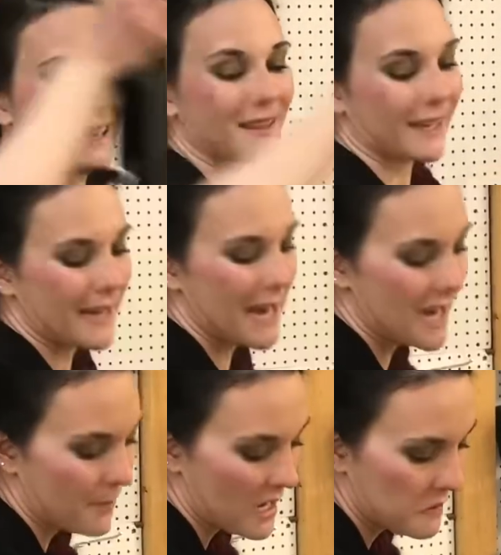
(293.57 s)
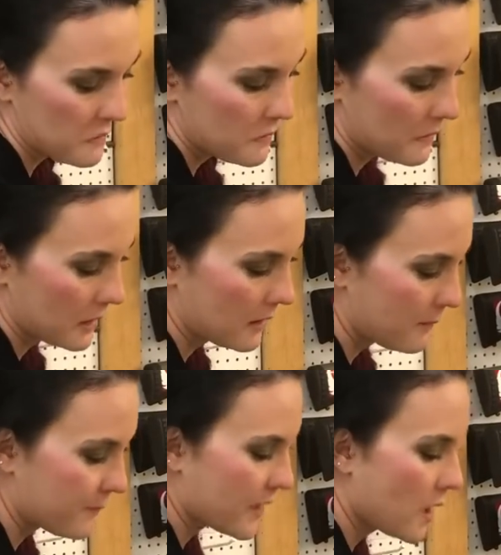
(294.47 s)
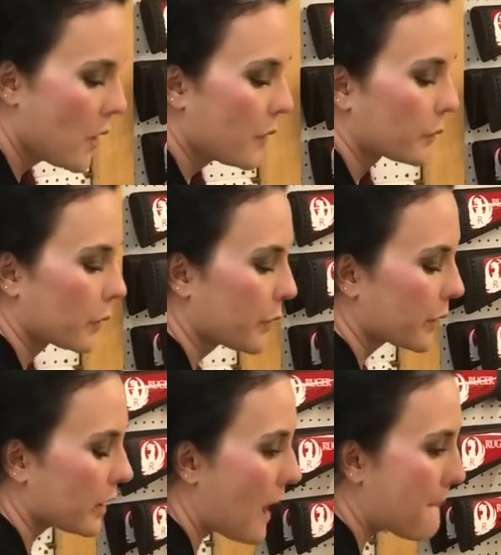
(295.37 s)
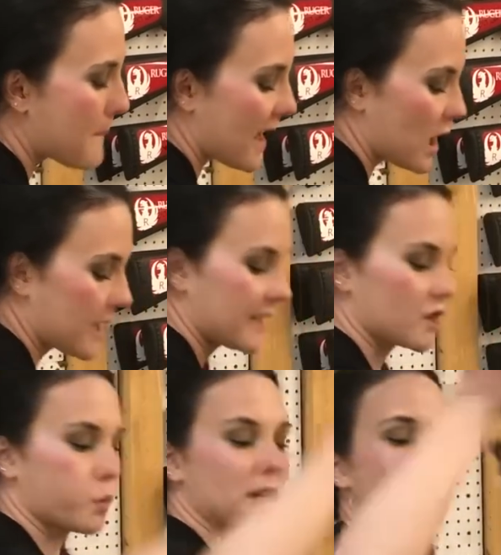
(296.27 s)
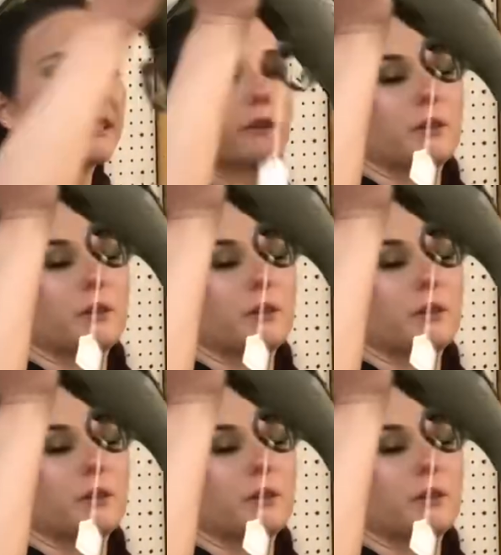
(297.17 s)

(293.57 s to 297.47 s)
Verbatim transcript: in the camo. Ruger American 22